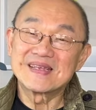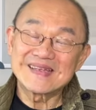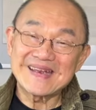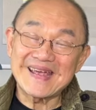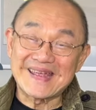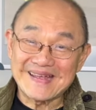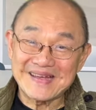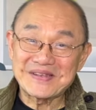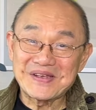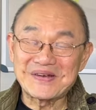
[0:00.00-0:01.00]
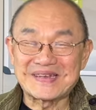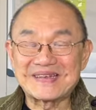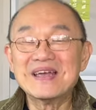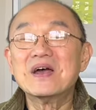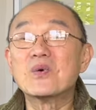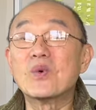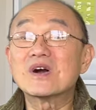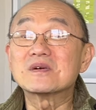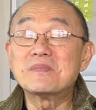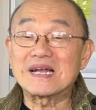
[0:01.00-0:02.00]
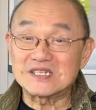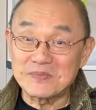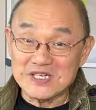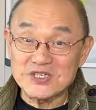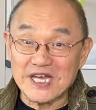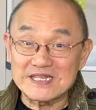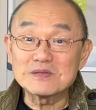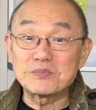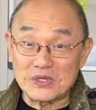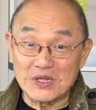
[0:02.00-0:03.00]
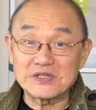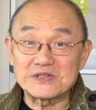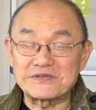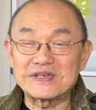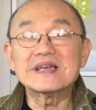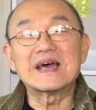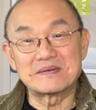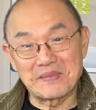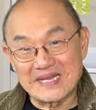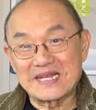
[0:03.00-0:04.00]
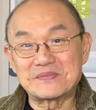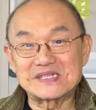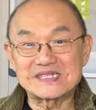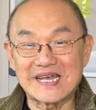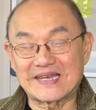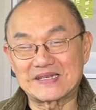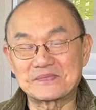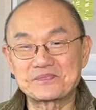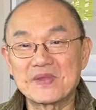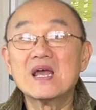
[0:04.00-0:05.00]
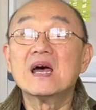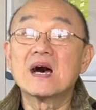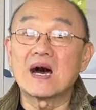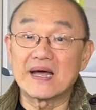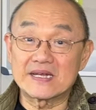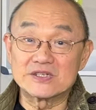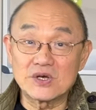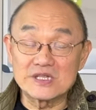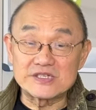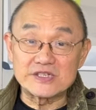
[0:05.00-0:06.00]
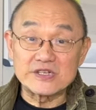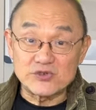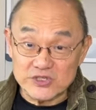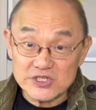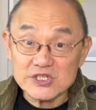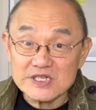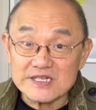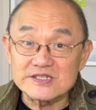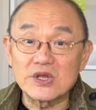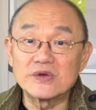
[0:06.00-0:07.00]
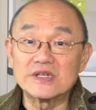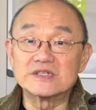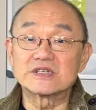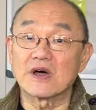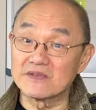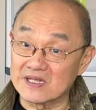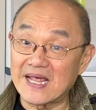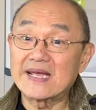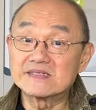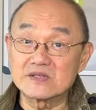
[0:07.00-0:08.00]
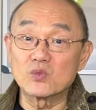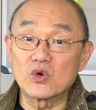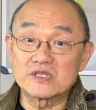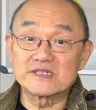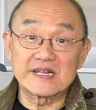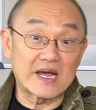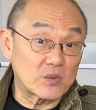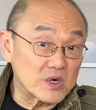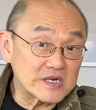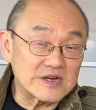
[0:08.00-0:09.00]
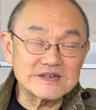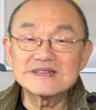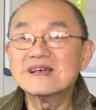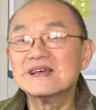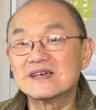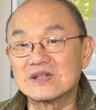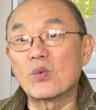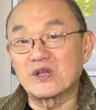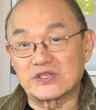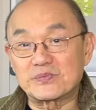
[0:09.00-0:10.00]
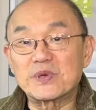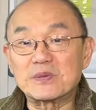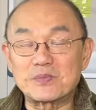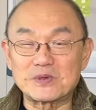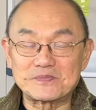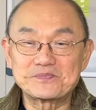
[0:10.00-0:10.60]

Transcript: G'day, how you going? Welcome back to my channel, Bootlosophy, and my name is Tech. I acknowledge the traditional custodians of the lands and waters that I work on, the Whadjuk people.